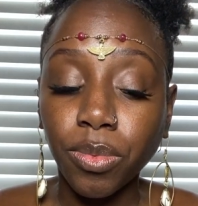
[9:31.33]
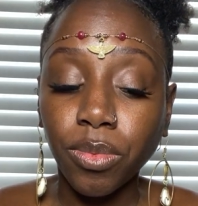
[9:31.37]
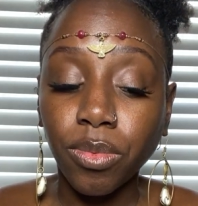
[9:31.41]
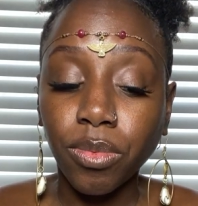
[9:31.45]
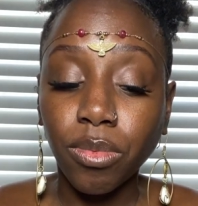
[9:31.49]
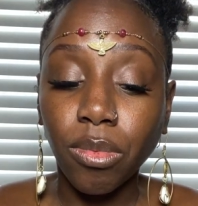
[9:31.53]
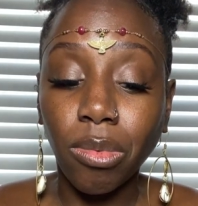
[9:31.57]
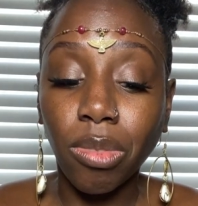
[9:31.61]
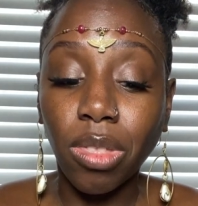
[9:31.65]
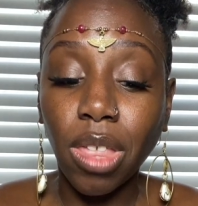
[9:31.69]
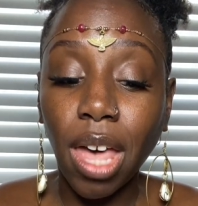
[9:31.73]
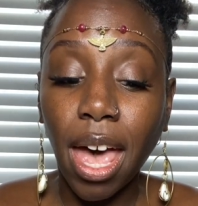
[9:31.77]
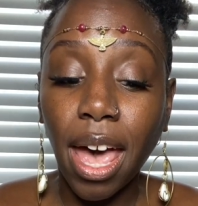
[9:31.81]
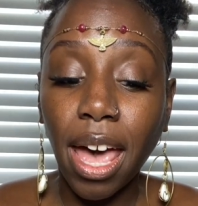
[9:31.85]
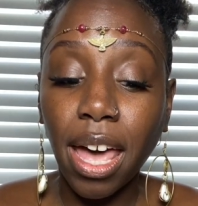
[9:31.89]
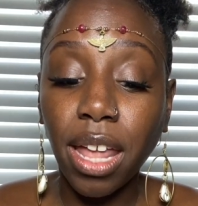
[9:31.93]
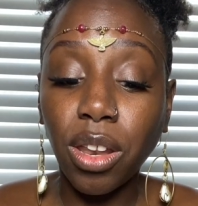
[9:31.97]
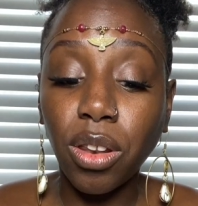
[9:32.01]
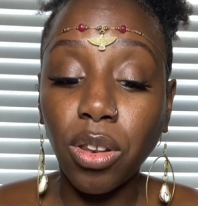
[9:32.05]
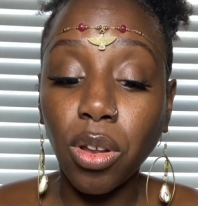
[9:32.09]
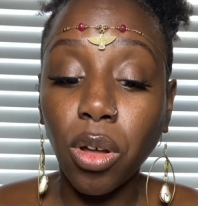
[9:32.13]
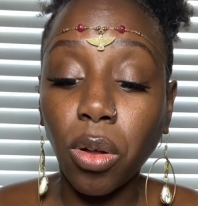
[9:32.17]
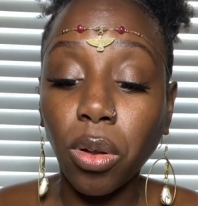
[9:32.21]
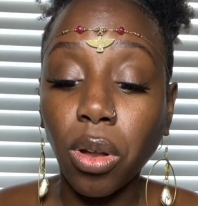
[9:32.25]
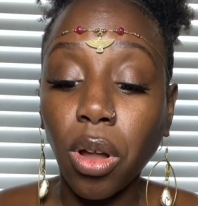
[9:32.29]
that
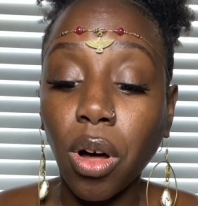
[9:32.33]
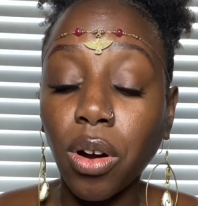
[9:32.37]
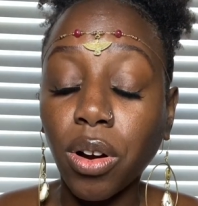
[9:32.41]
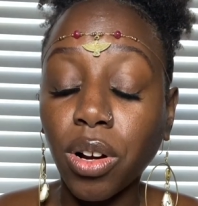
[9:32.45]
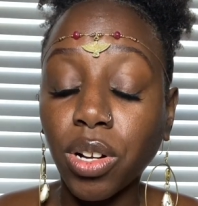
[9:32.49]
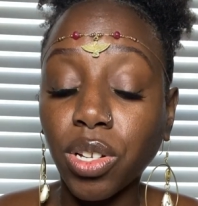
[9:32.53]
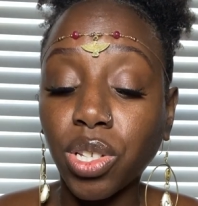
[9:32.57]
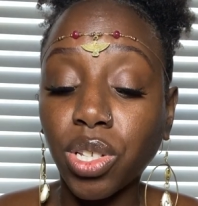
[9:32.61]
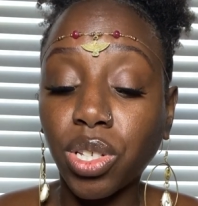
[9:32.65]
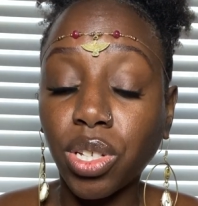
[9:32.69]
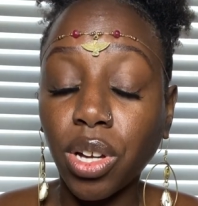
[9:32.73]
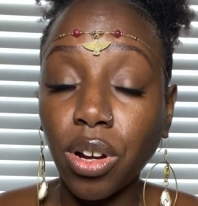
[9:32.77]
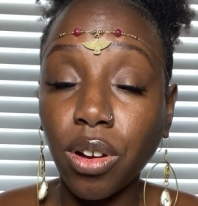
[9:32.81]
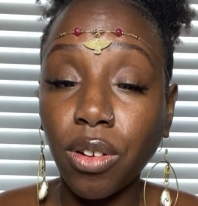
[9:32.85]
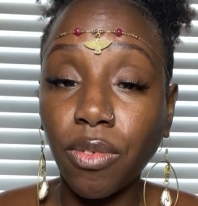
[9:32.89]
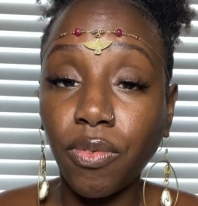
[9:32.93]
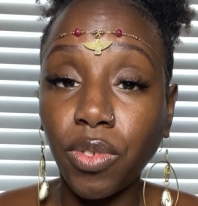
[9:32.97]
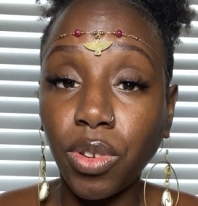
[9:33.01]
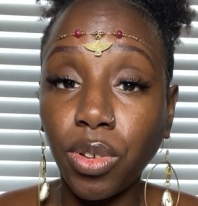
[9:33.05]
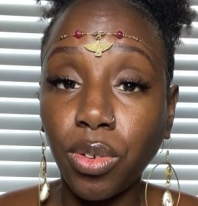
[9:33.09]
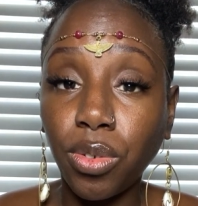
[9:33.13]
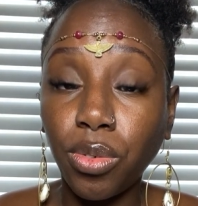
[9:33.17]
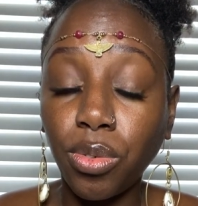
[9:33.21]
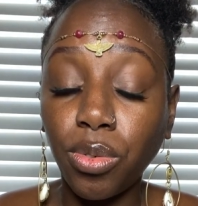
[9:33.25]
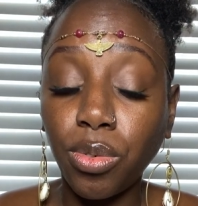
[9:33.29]
no longer serve
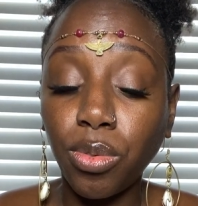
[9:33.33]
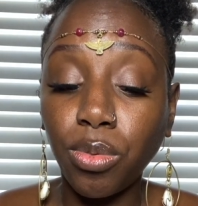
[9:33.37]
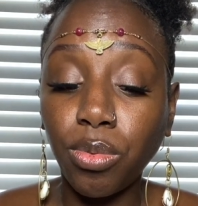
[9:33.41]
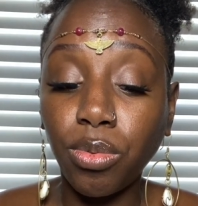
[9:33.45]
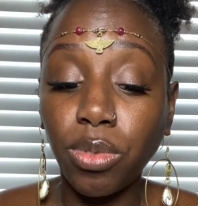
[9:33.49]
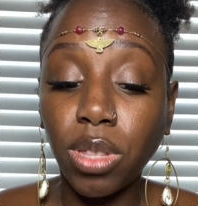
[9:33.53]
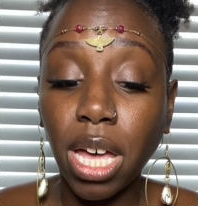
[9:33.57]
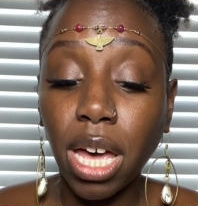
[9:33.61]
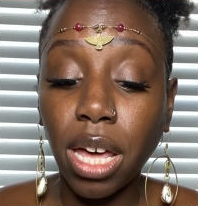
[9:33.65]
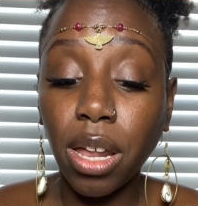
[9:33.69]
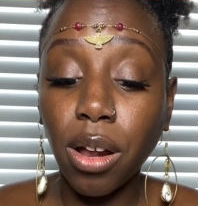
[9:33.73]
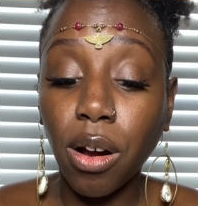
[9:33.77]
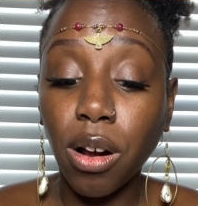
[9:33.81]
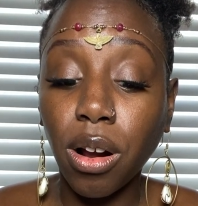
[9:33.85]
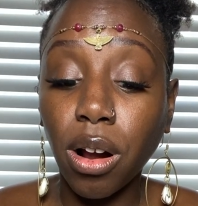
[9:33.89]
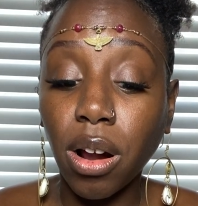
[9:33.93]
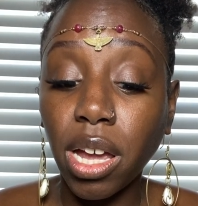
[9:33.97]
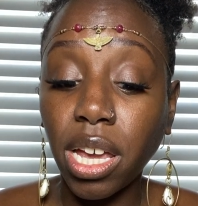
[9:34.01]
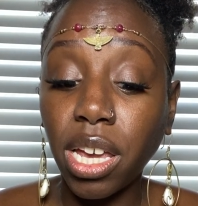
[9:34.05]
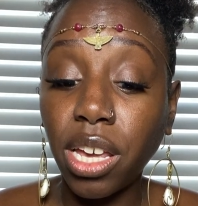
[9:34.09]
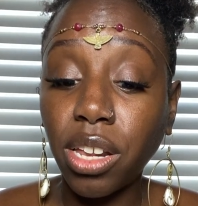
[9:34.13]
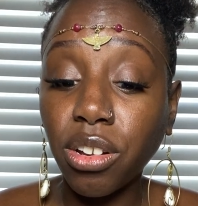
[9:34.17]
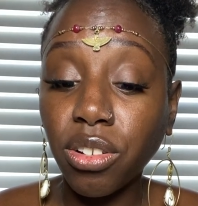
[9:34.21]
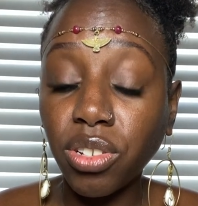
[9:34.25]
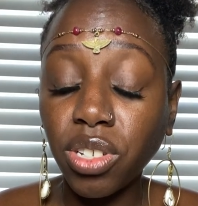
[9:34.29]
you, that are
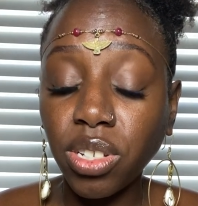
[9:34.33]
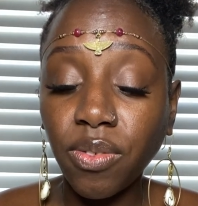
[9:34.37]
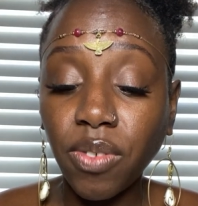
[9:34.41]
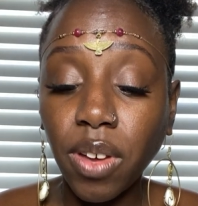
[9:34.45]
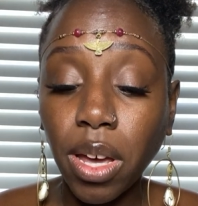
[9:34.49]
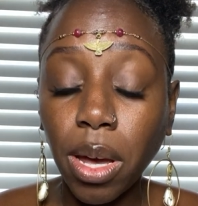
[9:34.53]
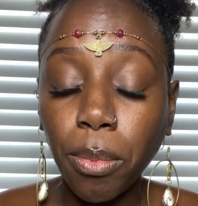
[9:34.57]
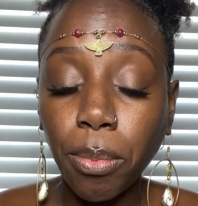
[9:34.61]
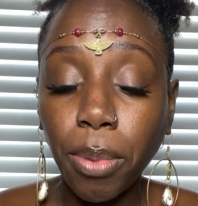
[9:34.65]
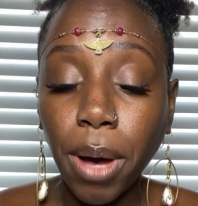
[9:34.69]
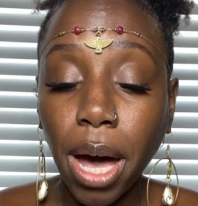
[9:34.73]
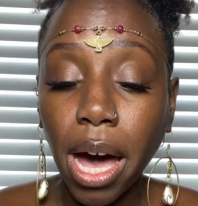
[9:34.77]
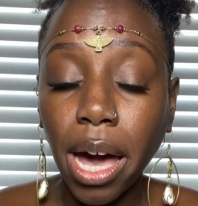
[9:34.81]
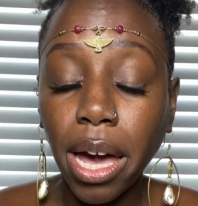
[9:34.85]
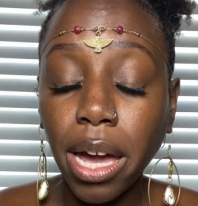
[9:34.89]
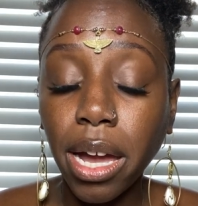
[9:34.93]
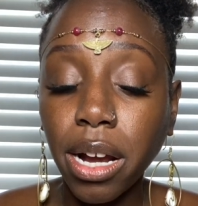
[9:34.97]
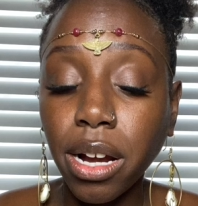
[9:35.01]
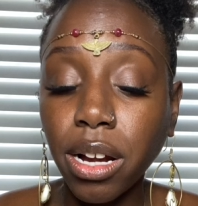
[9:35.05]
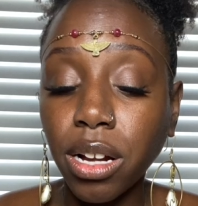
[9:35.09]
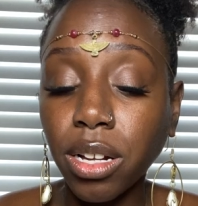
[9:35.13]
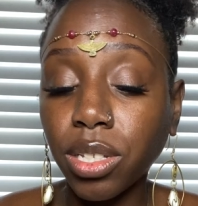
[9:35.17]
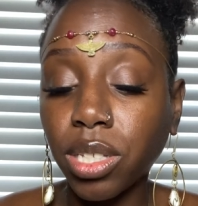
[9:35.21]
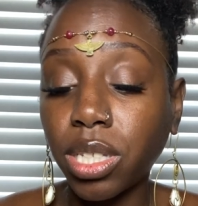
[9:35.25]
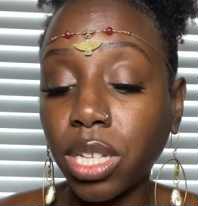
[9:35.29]
energy
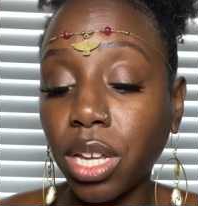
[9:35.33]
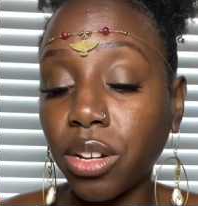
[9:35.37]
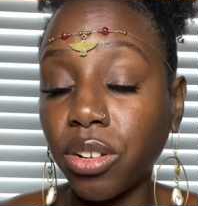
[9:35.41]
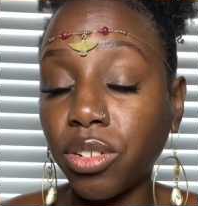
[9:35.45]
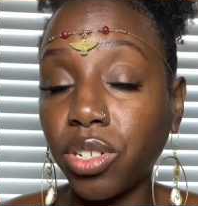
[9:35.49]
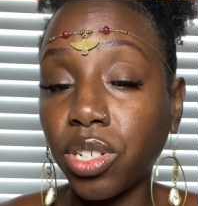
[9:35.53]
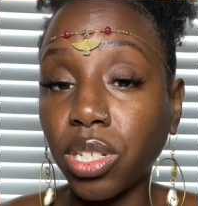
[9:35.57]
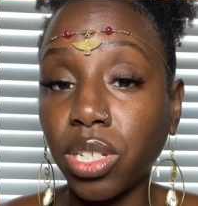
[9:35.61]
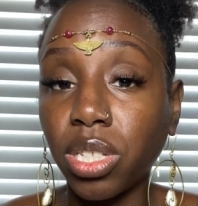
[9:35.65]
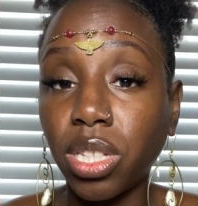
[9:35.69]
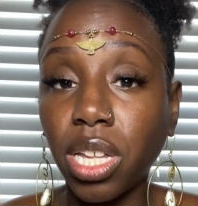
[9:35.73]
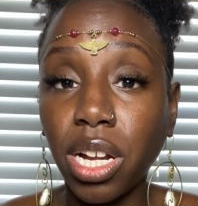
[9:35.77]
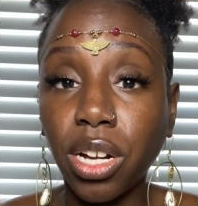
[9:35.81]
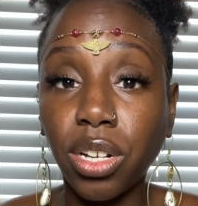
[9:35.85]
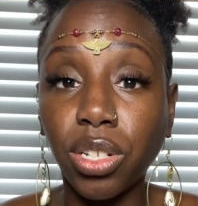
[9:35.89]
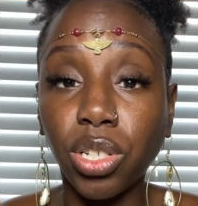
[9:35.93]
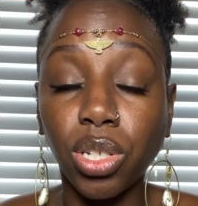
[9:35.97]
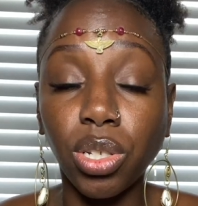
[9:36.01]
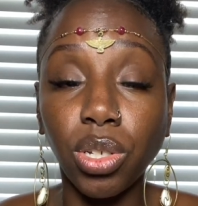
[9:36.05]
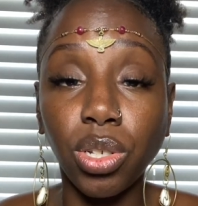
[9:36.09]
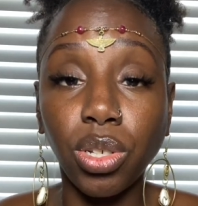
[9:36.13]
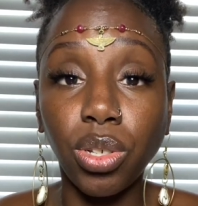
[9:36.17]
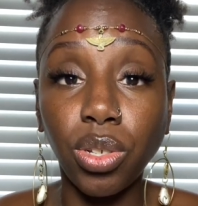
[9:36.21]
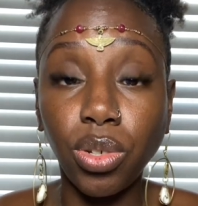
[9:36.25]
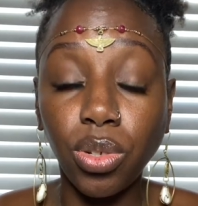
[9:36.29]
vampires, that are just there to
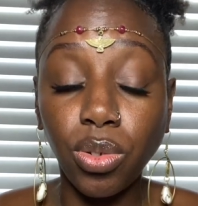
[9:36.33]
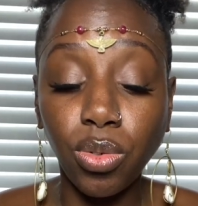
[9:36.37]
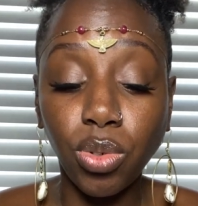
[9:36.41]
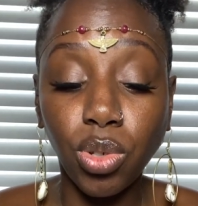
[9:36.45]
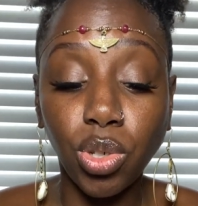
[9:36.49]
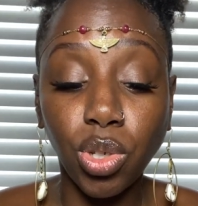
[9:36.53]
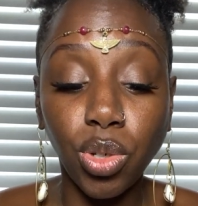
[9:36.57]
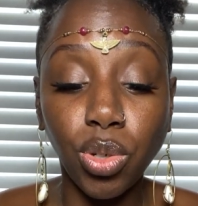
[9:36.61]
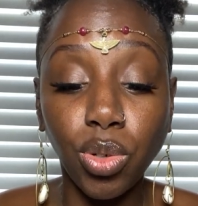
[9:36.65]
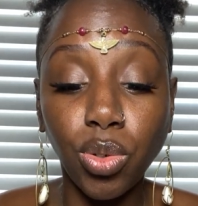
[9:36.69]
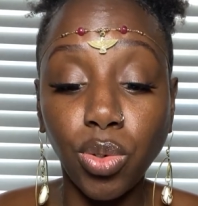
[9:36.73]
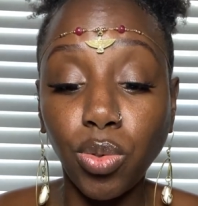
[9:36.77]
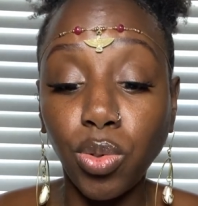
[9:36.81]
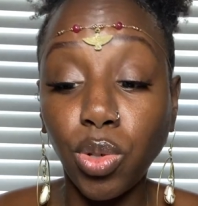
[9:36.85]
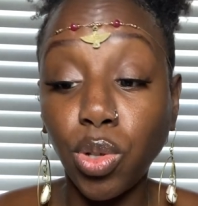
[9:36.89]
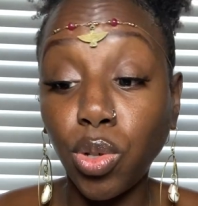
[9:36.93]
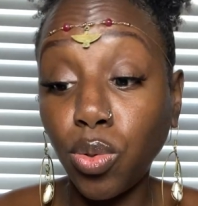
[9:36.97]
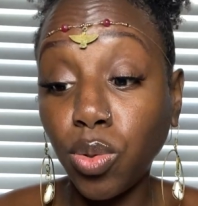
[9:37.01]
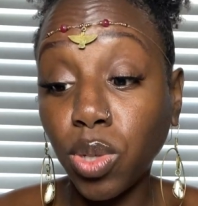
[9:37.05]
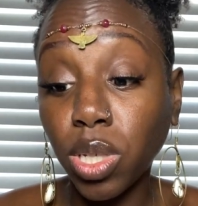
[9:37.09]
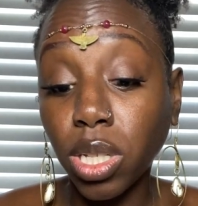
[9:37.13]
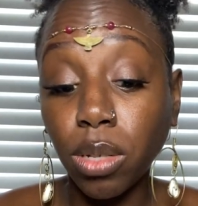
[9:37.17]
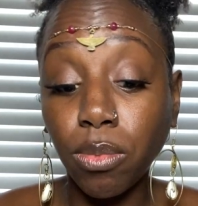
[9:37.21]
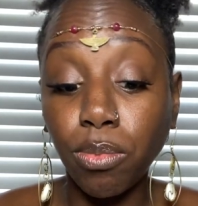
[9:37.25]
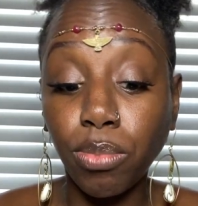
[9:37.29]

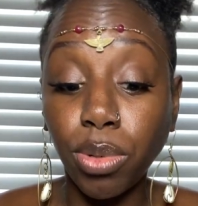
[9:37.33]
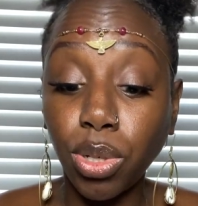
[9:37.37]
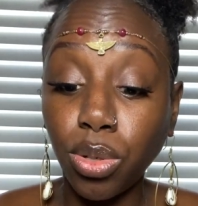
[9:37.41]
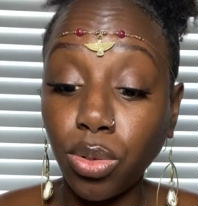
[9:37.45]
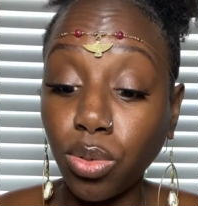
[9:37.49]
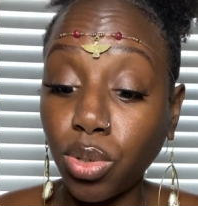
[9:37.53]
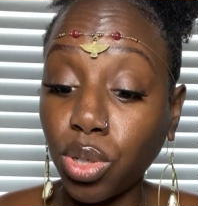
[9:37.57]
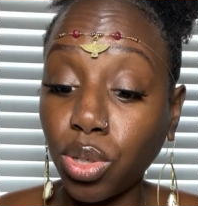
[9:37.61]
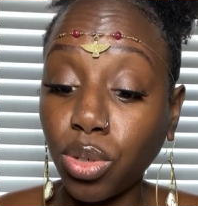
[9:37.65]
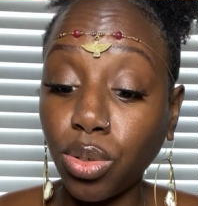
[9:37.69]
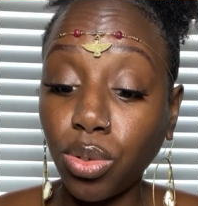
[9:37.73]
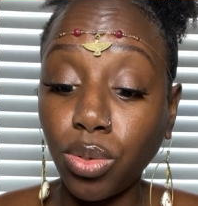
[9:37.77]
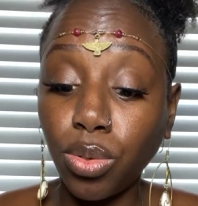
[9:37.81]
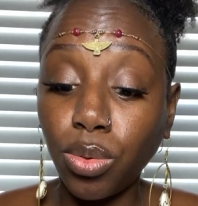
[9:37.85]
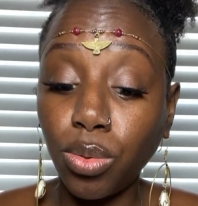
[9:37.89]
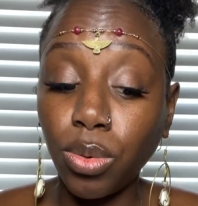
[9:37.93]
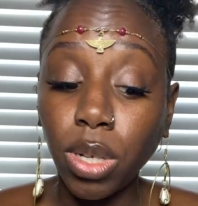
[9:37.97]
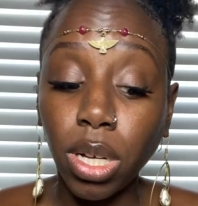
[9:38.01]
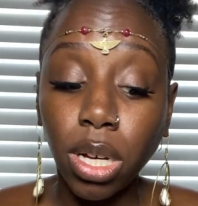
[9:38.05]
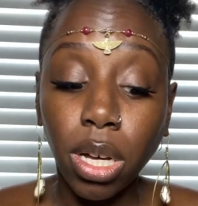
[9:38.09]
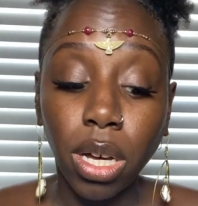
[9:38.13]
use and abuse you.